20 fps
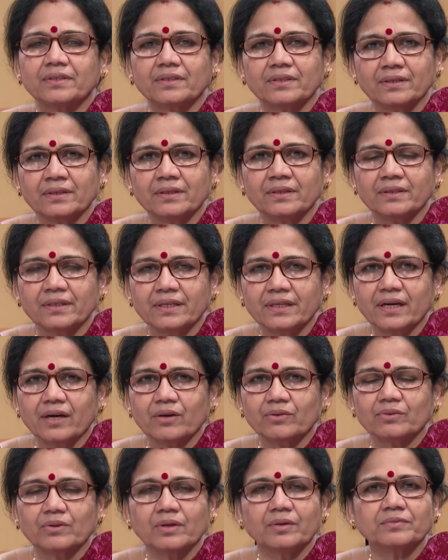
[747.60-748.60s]
uh, learning
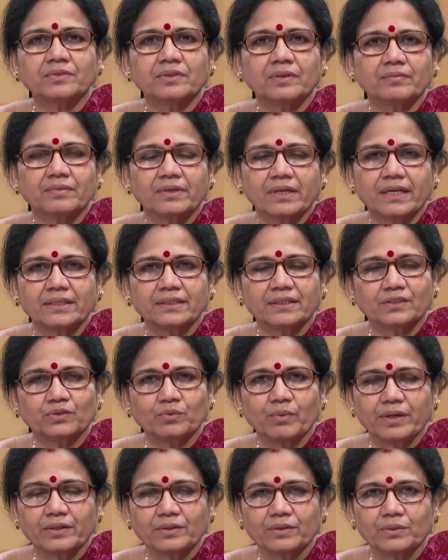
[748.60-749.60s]
outcomes from classes
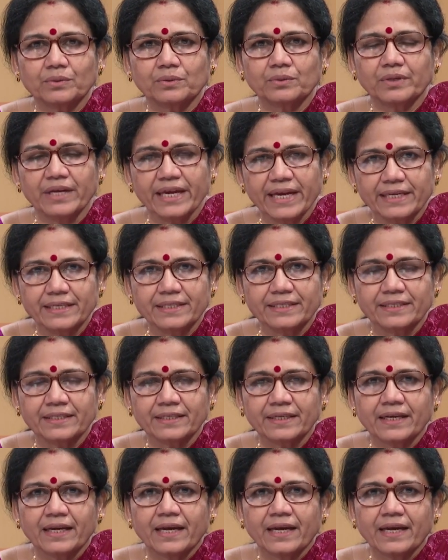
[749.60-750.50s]
1 to 8